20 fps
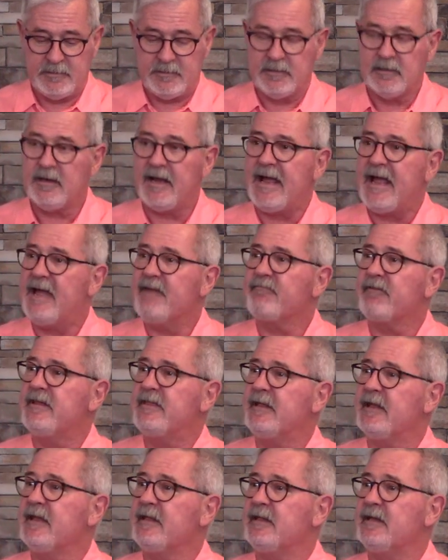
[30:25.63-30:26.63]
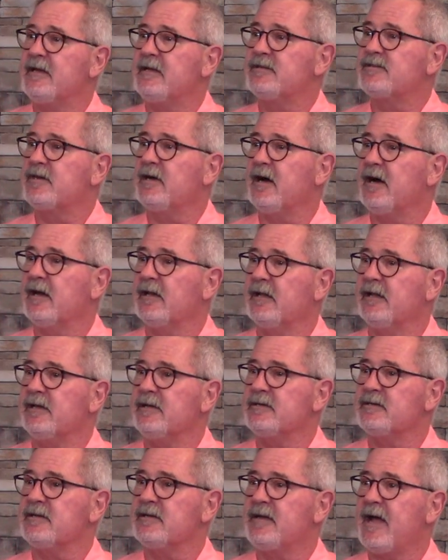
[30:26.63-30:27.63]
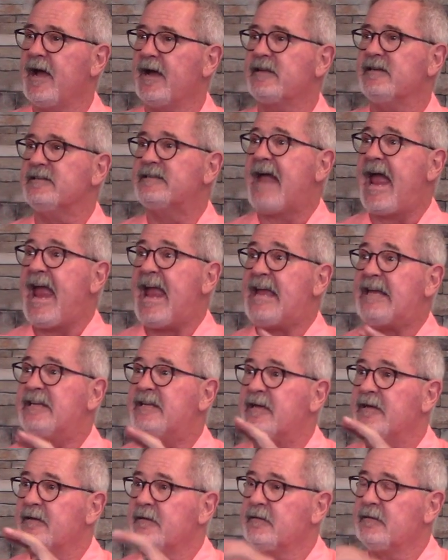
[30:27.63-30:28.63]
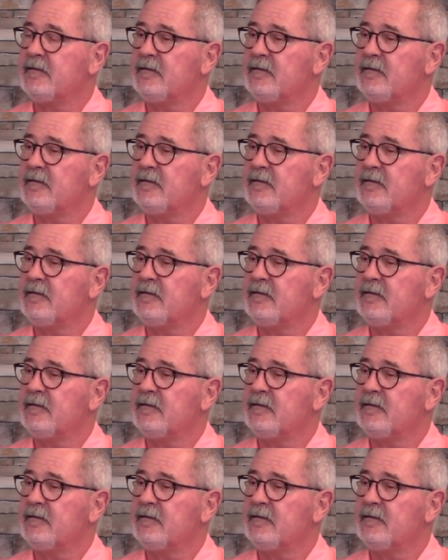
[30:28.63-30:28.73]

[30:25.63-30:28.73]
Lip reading: You know, everything that is godly is attacked as hate.